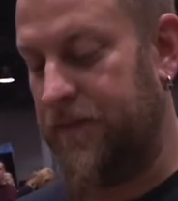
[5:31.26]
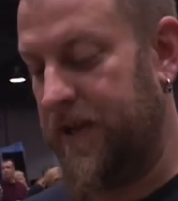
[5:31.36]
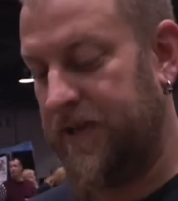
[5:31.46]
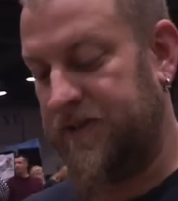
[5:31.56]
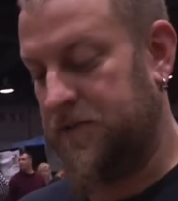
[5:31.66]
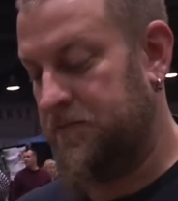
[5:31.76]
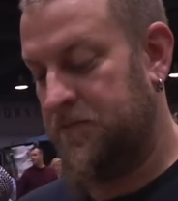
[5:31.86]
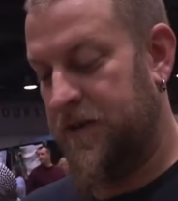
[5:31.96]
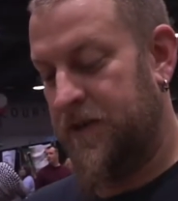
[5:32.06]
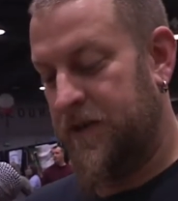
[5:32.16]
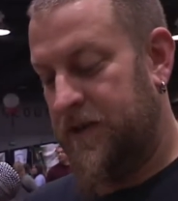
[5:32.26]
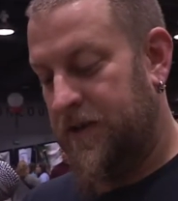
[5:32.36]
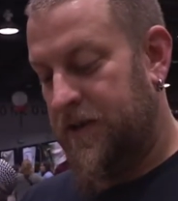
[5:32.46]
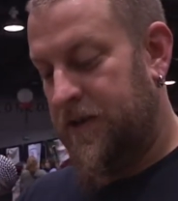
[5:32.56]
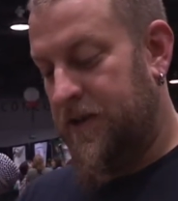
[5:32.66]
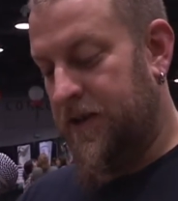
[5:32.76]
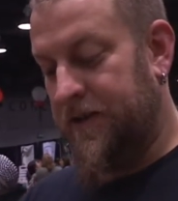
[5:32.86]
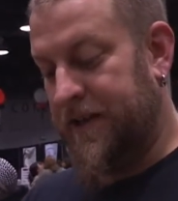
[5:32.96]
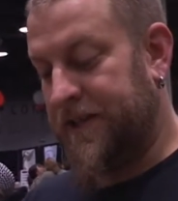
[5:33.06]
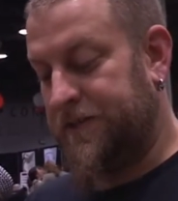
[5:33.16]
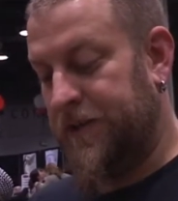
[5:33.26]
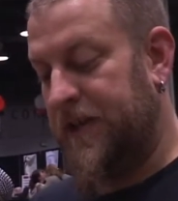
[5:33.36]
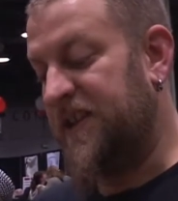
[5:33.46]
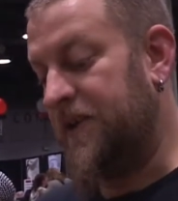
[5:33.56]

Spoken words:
days, and that's really it.